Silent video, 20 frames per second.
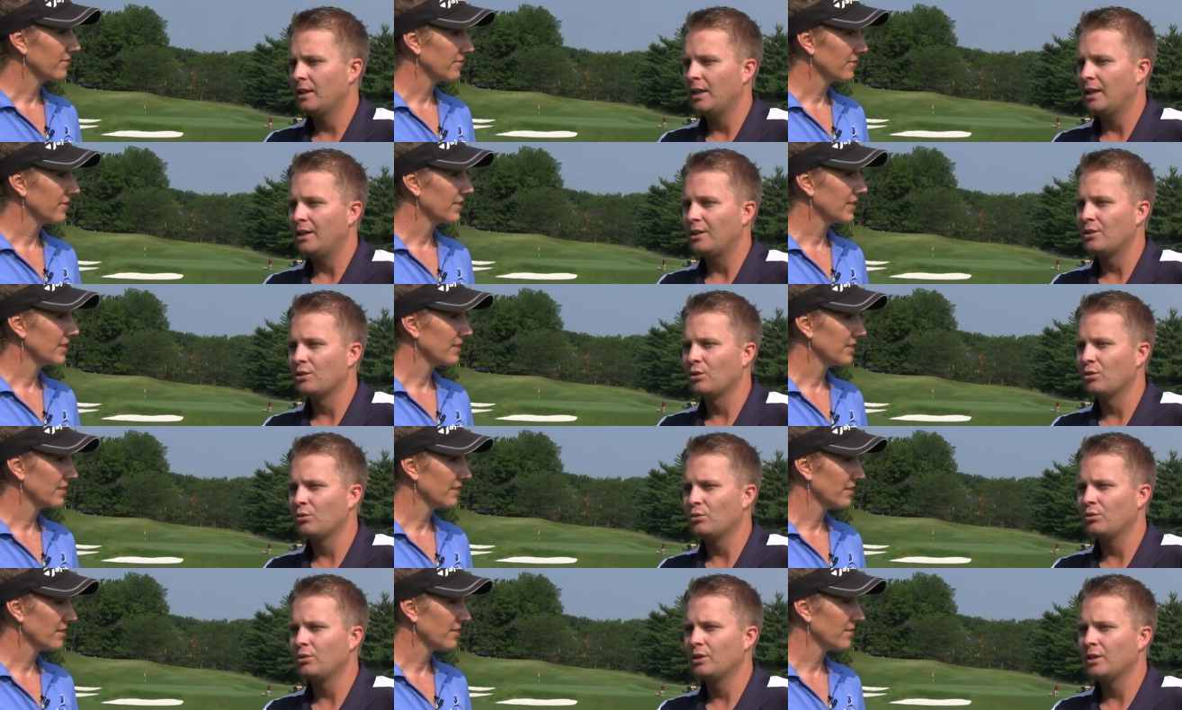Speaker 1: they
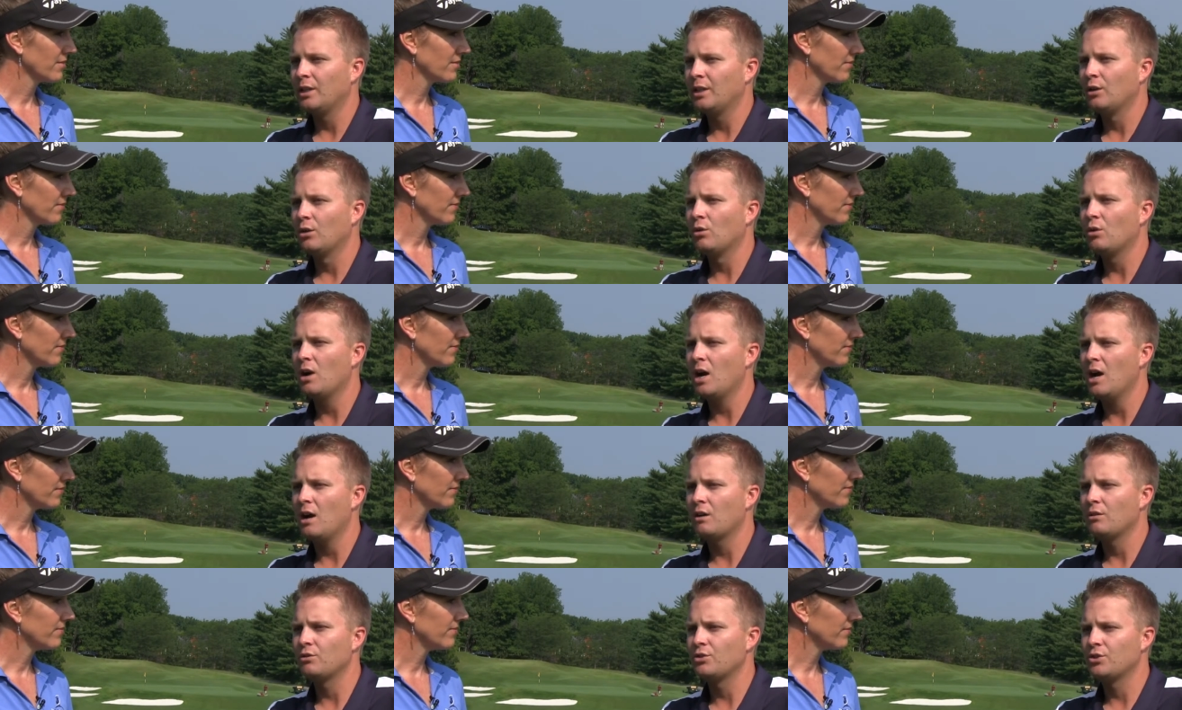don't really know
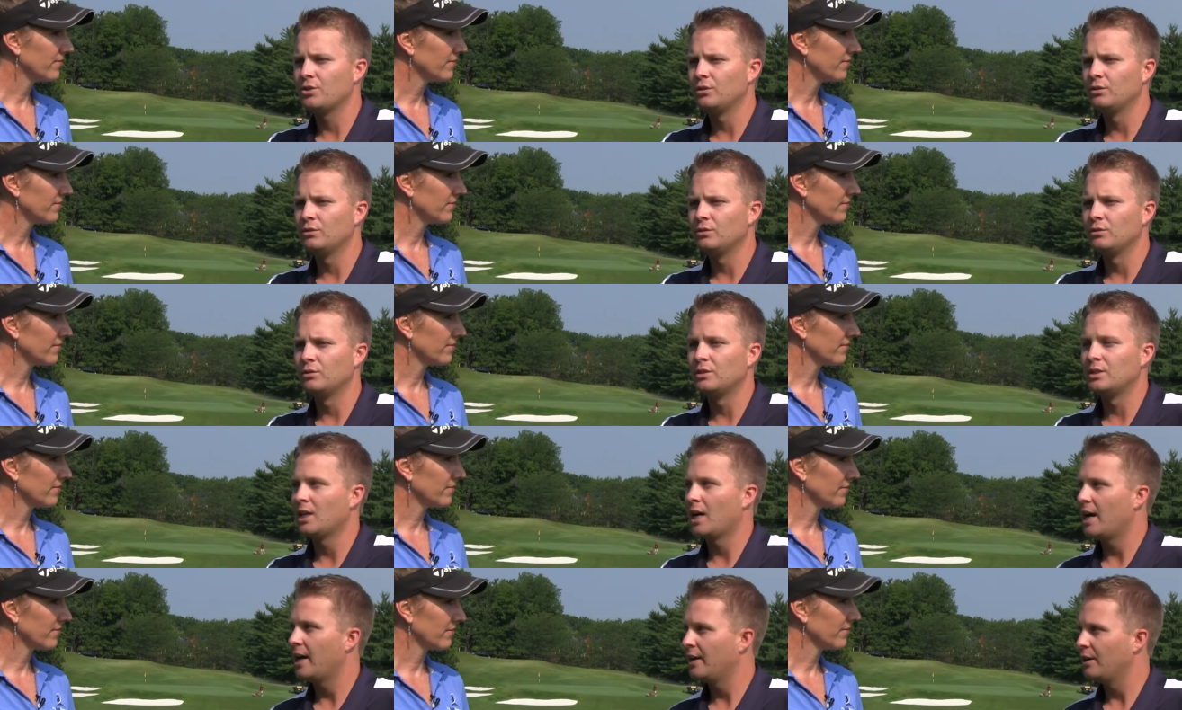how to
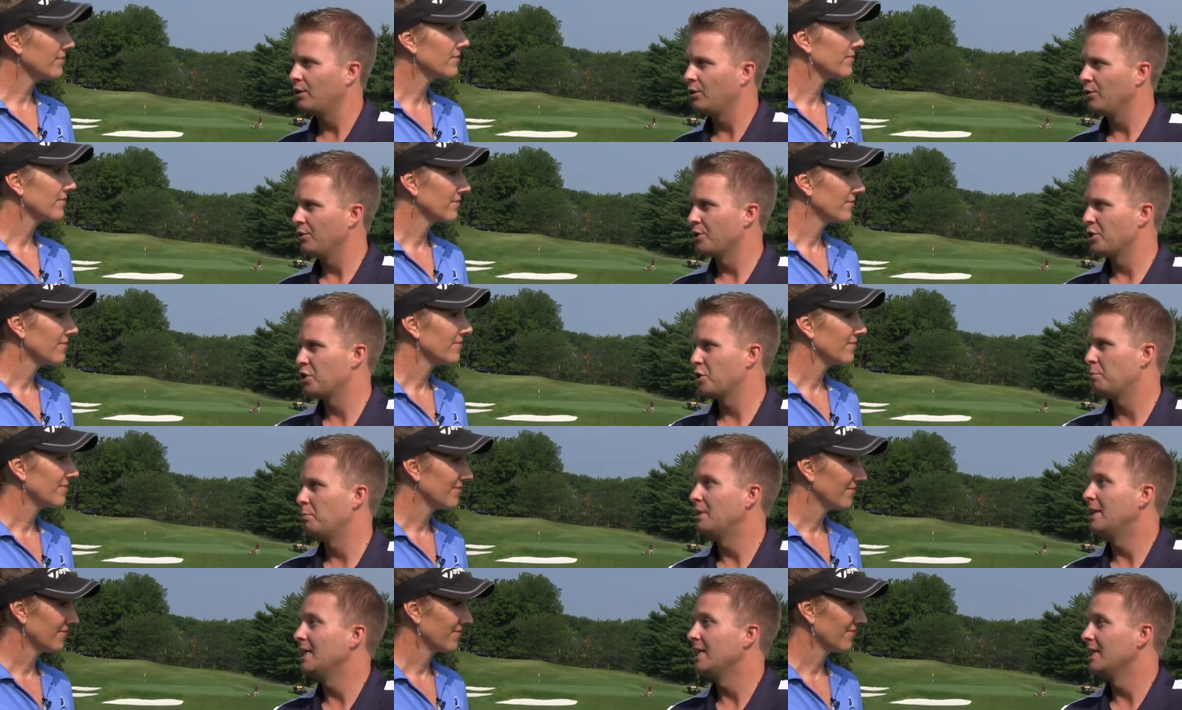dial the
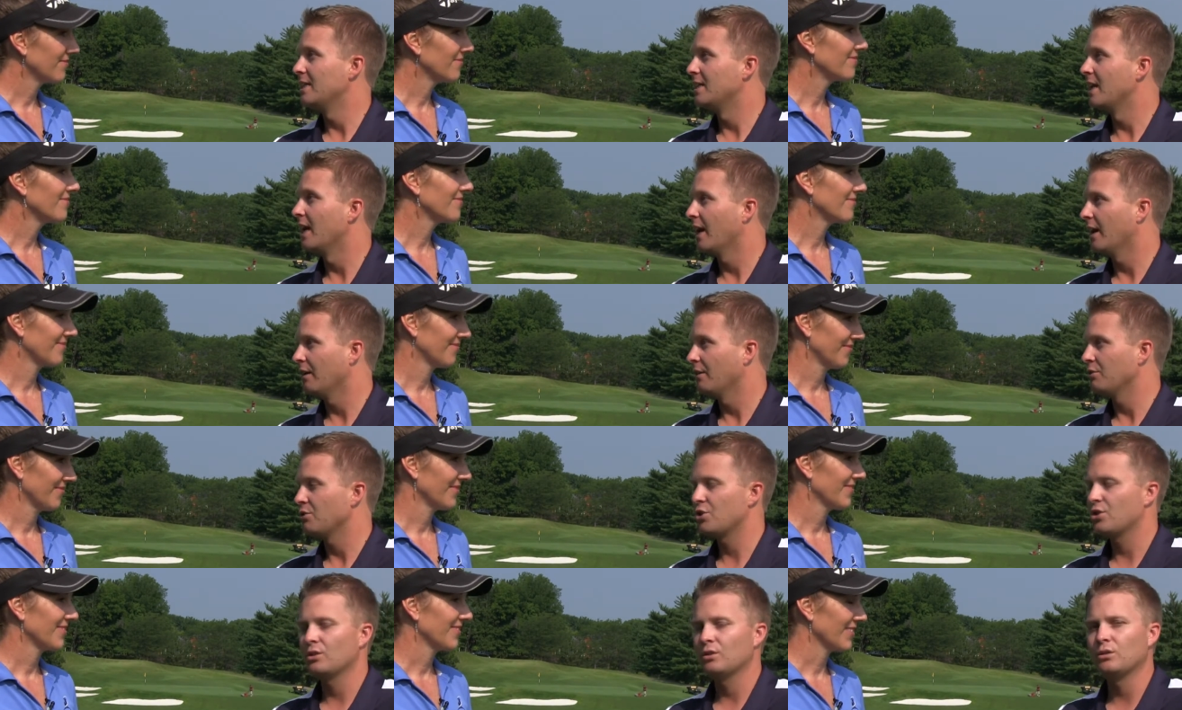speed
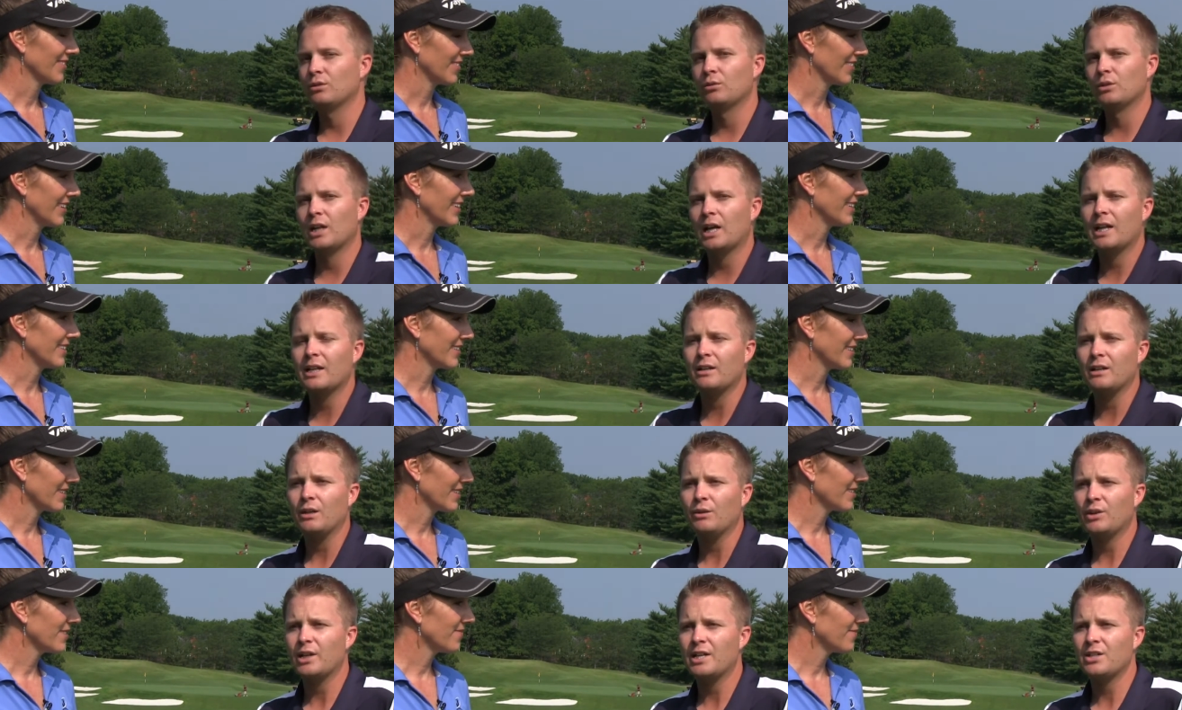down. So what I
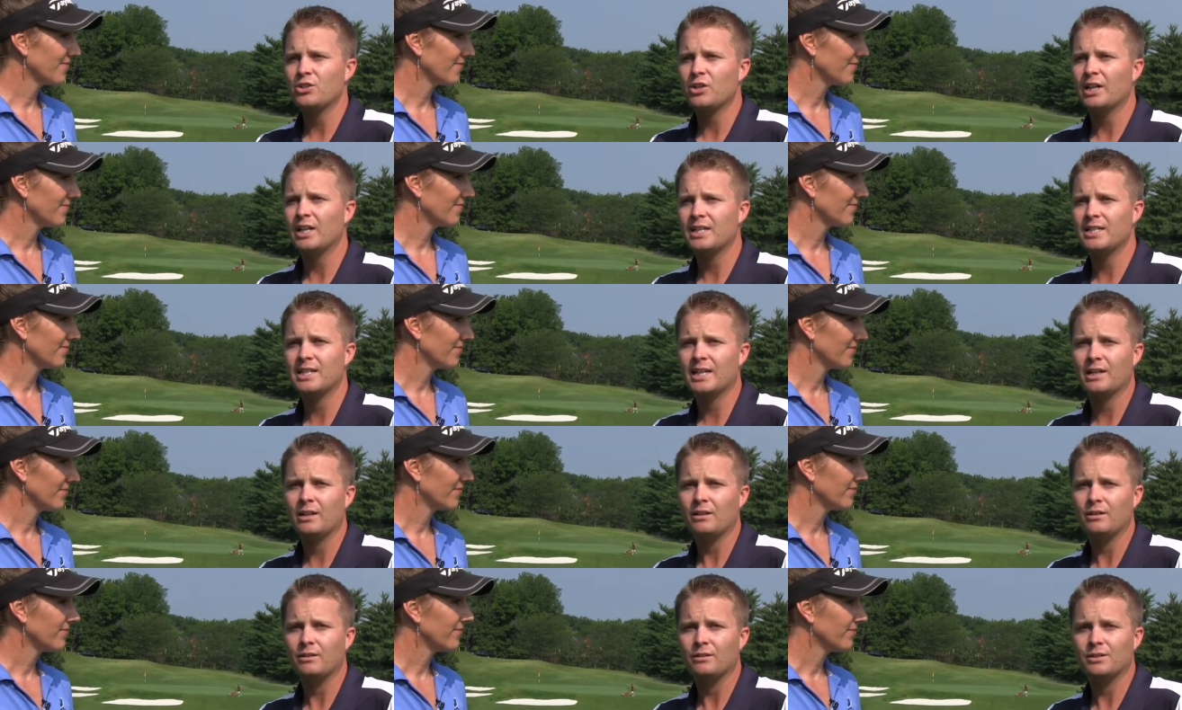what I try to
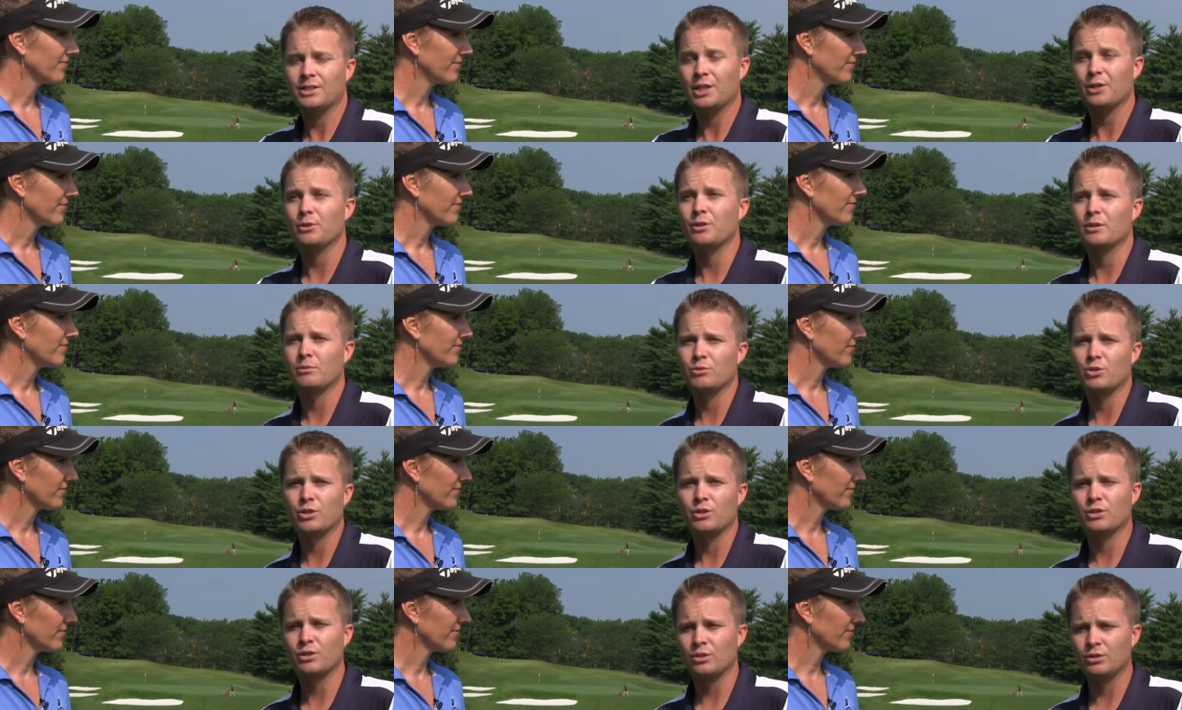tell tell them
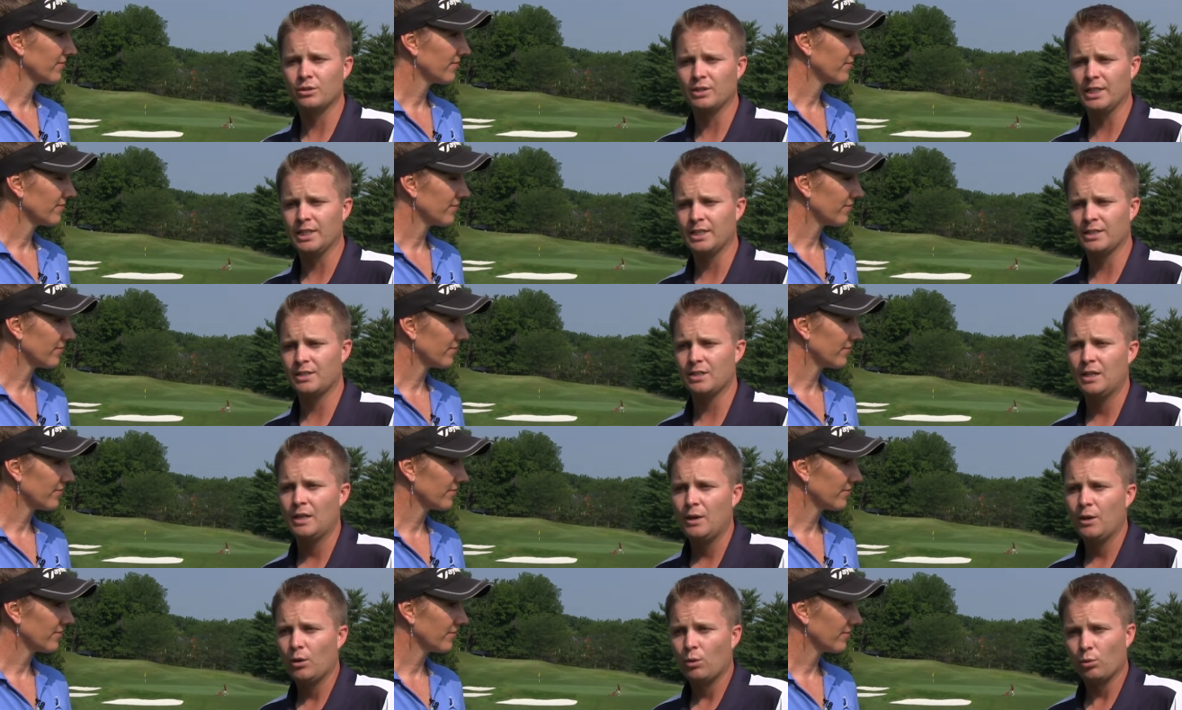to do is
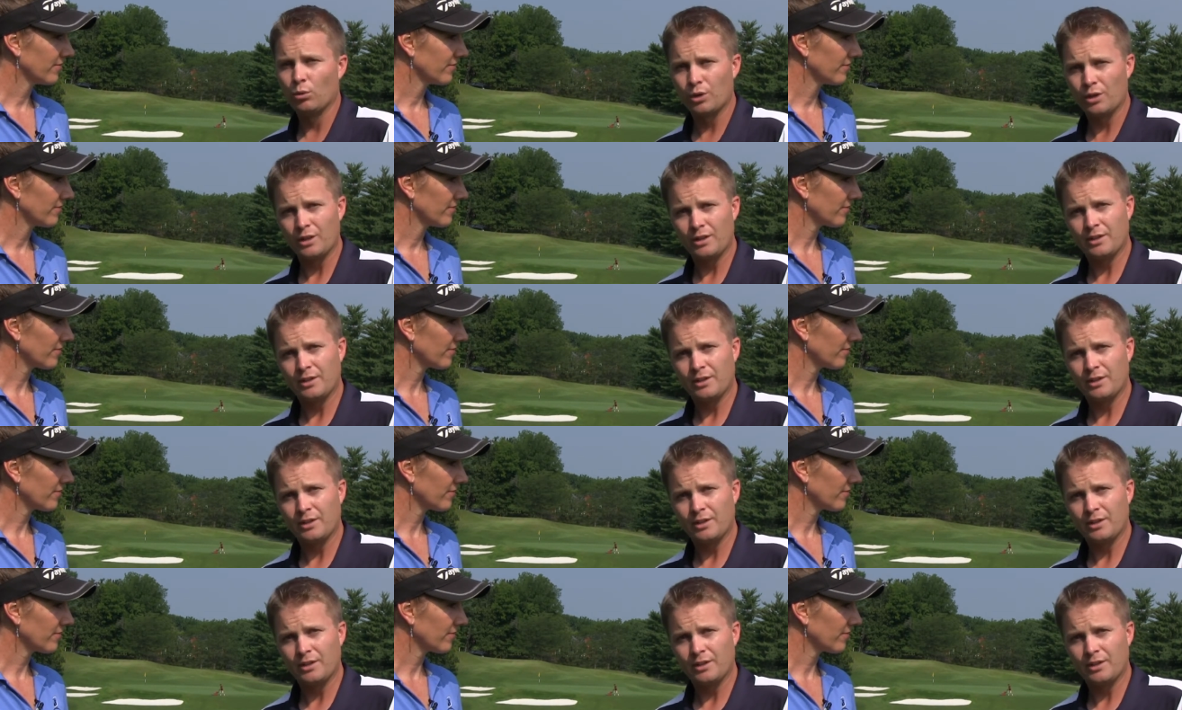one